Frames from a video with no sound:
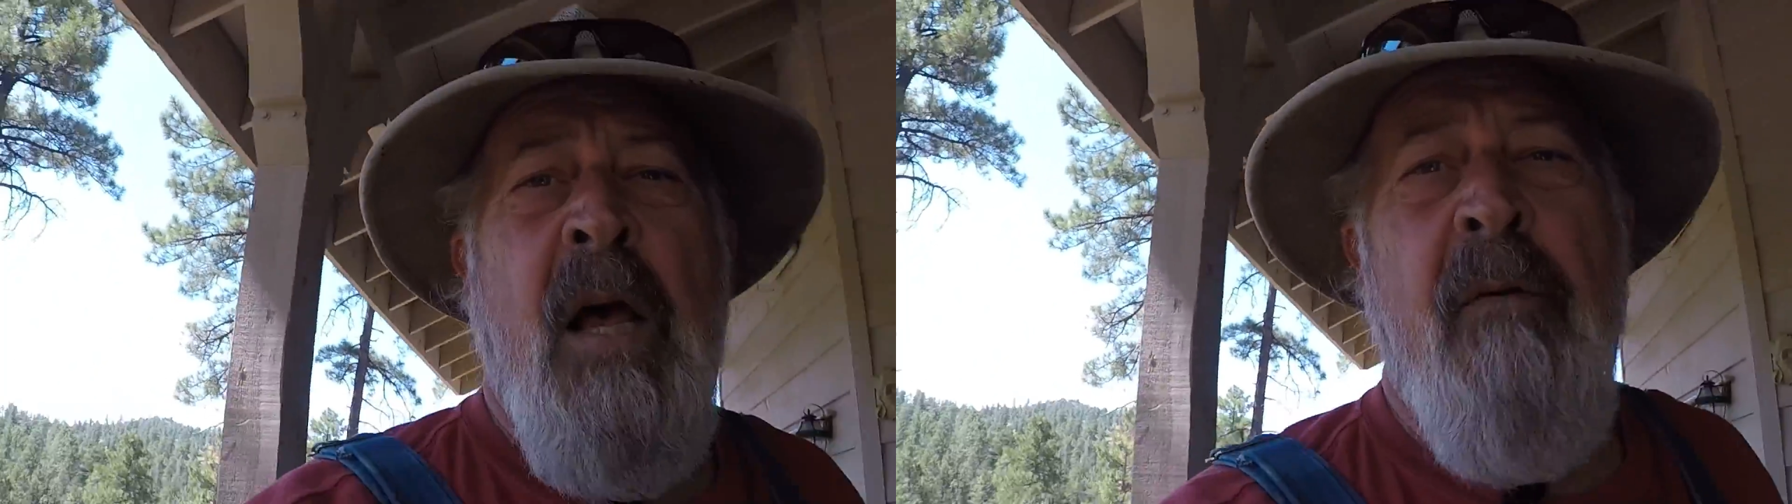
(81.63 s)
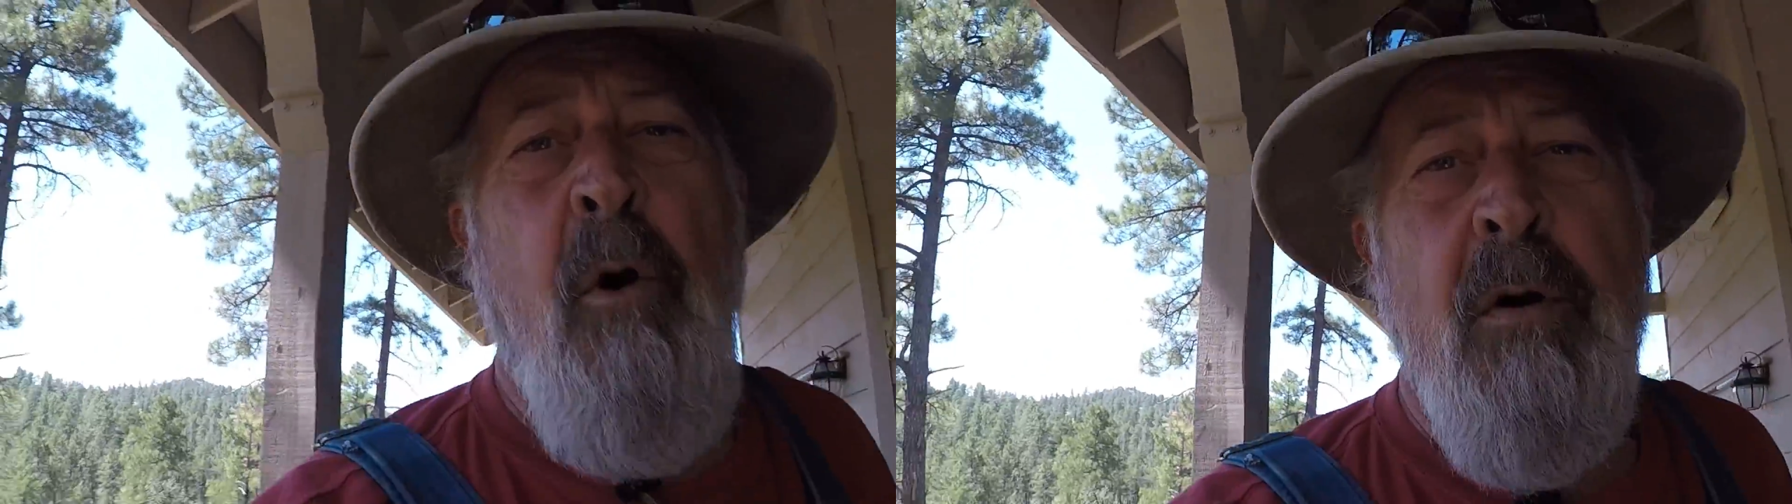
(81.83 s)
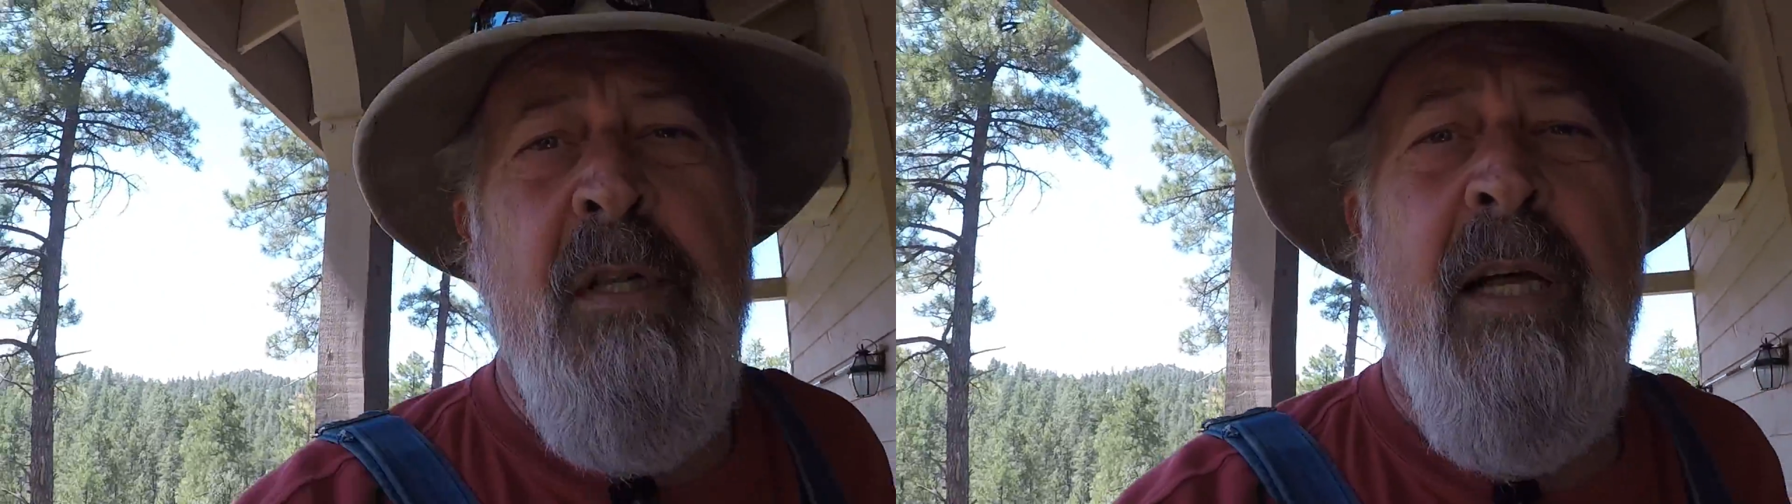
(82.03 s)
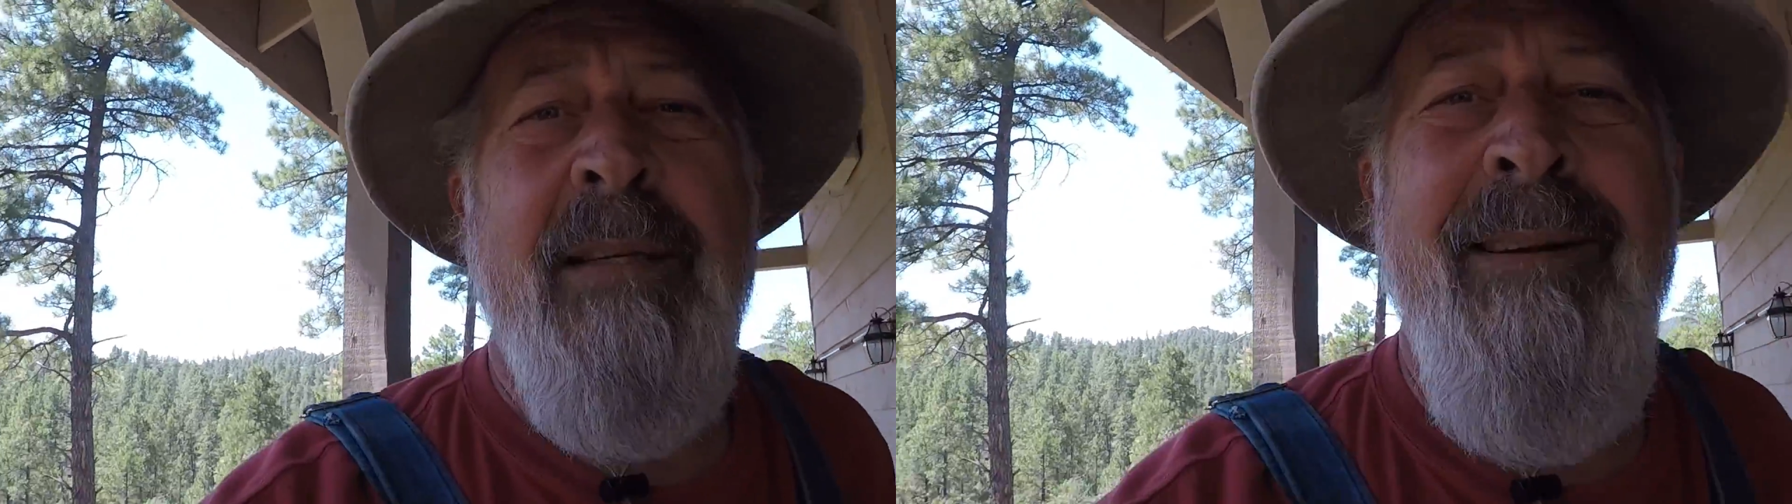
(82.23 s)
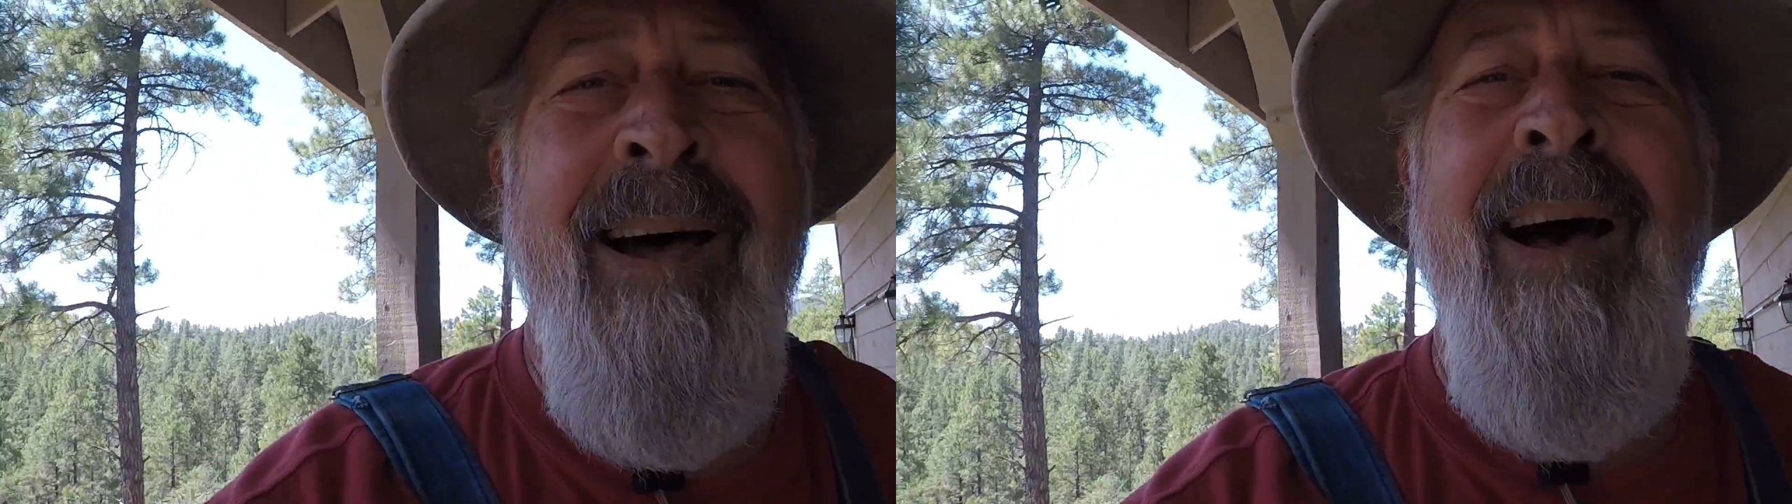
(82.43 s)
Of course,
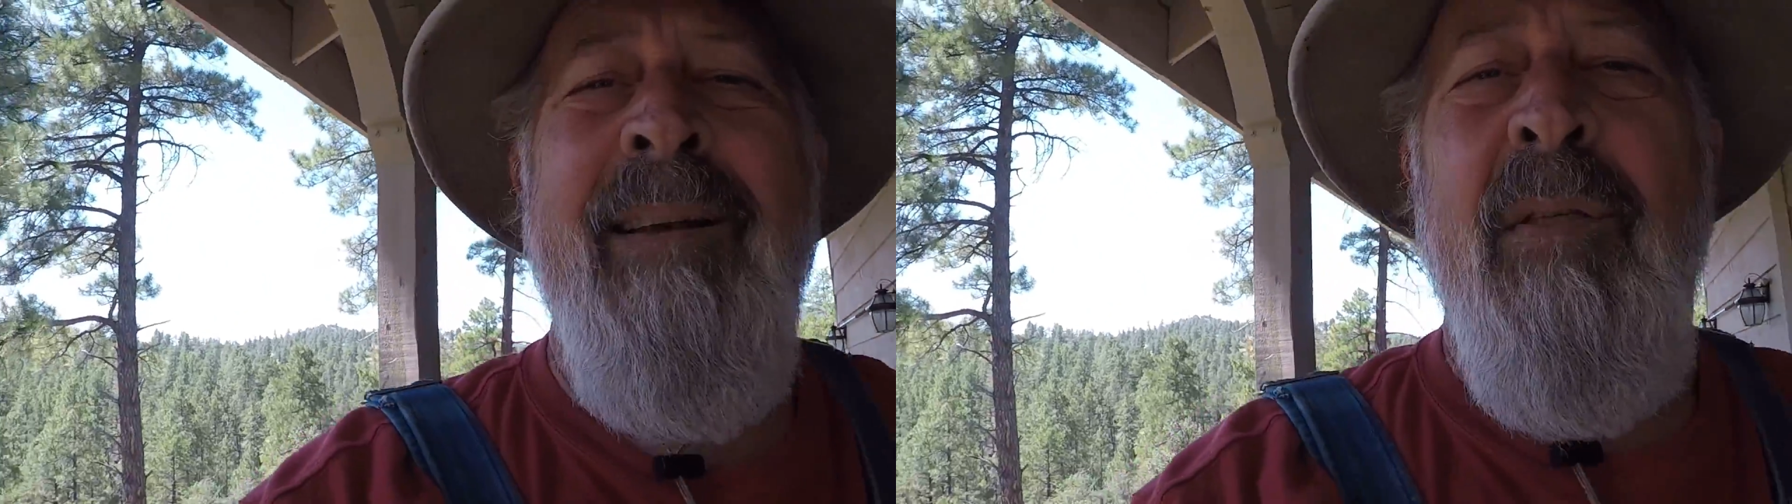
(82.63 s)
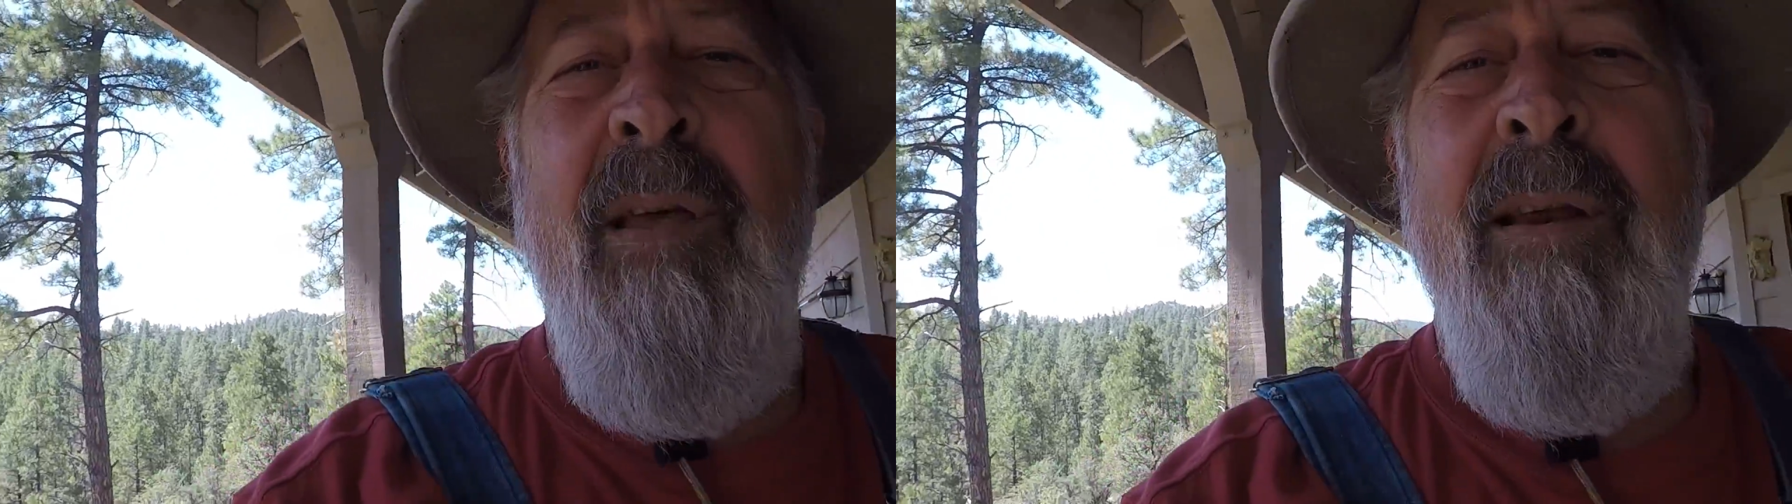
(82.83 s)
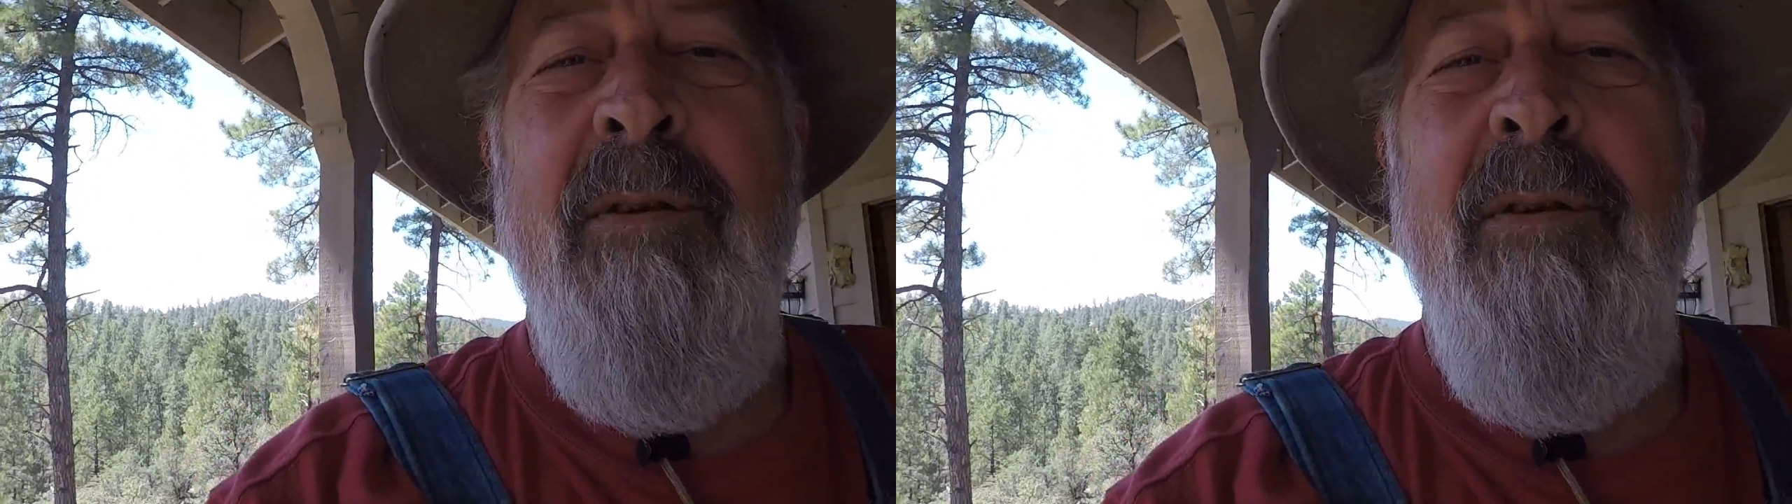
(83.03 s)
that's not the